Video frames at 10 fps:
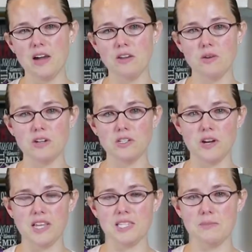you can
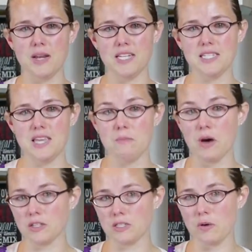donate some money to them
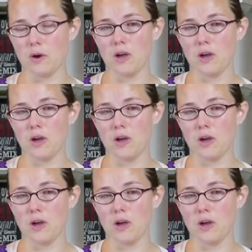also.